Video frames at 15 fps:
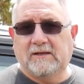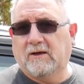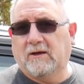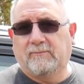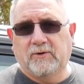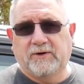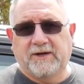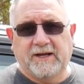
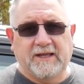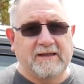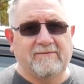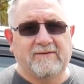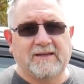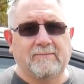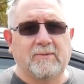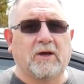I put it in
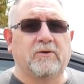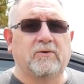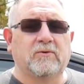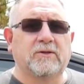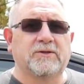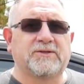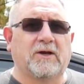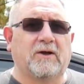EV mode
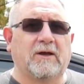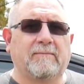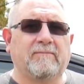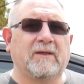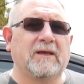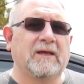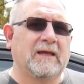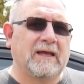all the
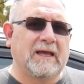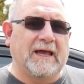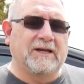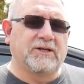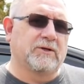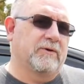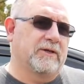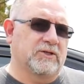time,
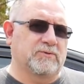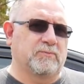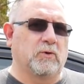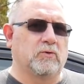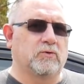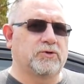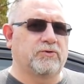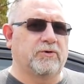and doing
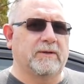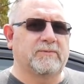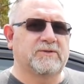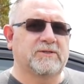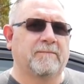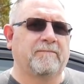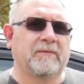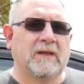small
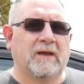trips.